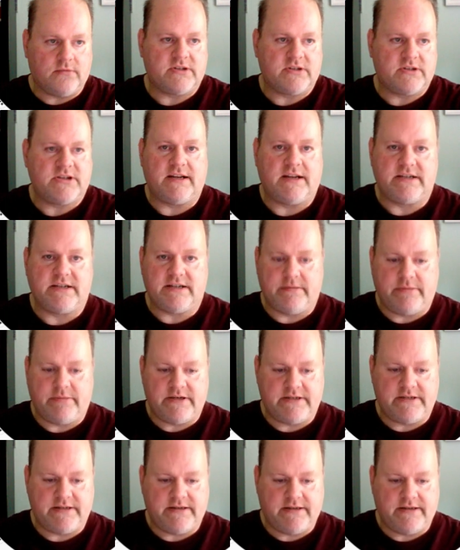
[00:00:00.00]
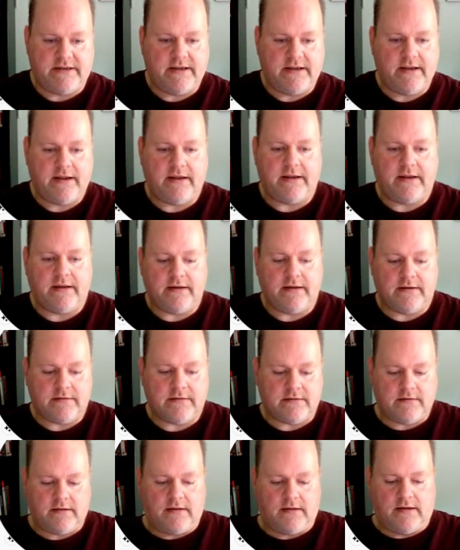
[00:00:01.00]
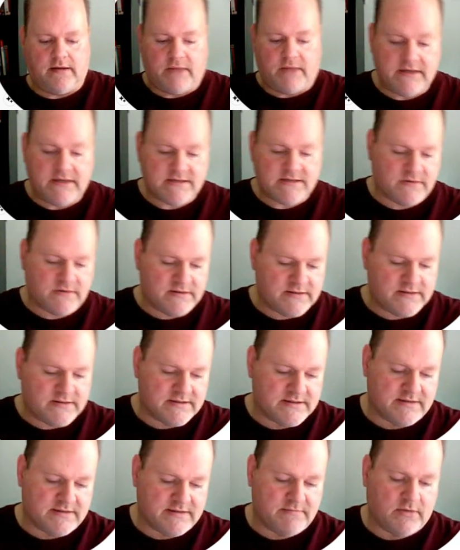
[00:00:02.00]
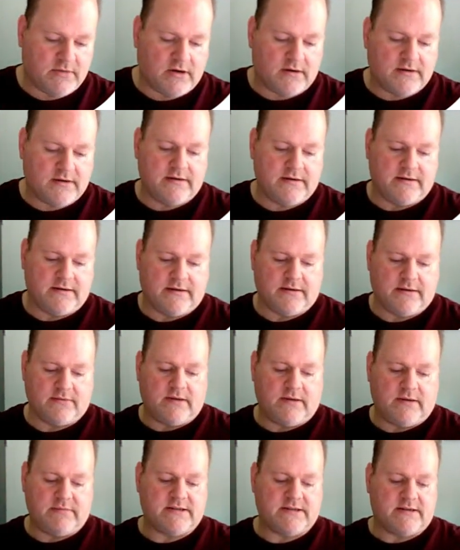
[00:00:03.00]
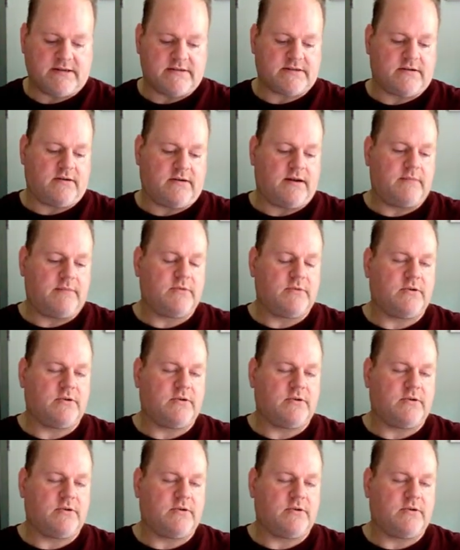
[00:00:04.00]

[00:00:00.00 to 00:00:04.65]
ChatGPT, and my experience is in marketing and web design, so I'm going